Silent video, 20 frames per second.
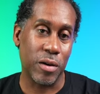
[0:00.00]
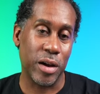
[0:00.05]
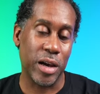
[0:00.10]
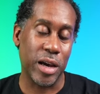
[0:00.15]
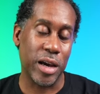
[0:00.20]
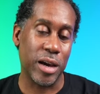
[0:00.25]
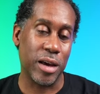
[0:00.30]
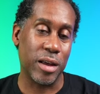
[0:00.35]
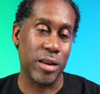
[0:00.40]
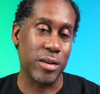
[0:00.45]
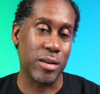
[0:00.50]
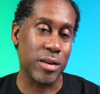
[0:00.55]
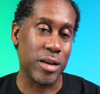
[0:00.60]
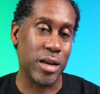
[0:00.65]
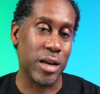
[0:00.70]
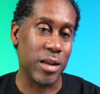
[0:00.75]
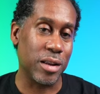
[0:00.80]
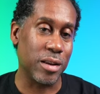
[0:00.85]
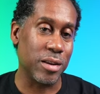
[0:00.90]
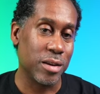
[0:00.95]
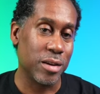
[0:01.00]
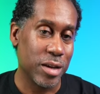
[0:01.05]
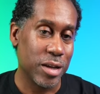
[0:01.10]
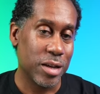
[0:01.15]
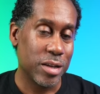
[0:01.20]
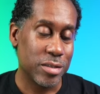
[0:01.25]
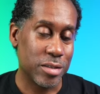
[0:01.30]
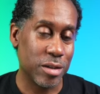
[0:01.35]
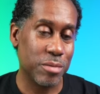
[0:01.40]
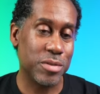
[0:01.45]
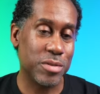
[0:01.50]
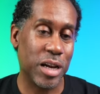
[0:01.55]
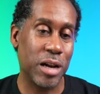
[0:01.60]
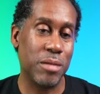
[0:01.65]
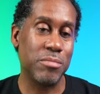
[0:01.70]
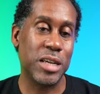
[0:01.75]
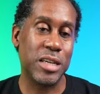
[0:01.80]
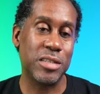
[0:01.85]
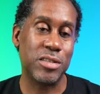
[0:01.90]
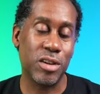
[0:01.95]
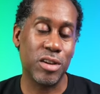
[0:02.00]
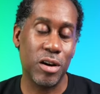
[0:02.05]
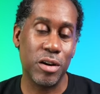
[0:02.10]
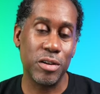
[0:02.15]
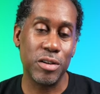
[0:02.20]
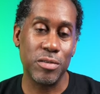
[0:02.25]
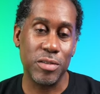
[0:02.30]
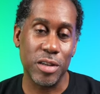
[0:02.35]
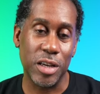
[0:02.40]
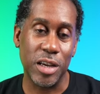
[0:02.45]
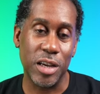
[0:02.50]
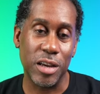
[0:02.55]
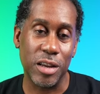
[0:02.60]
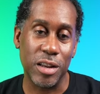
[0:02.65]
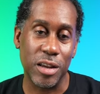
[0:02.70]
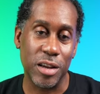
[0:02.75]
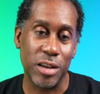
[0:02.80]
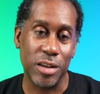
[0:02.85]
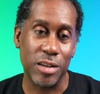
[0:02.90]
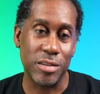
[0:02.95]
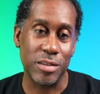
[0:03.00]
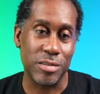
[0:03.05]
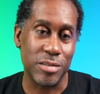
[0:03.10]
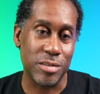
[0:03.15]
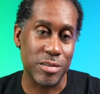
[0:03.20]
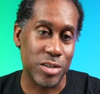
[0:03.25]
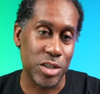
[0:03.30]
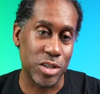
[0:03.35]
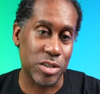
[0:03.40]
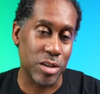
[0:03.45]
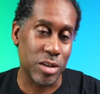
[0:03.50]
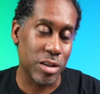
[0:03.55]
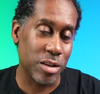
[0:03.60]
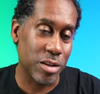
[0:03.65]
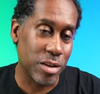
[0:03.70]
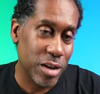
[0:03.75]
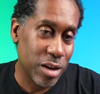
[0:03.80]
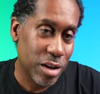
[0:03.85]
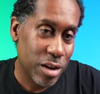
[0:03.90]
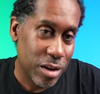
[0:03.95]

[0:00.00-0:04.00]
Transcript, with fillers: and and sometimes that's all you need is just a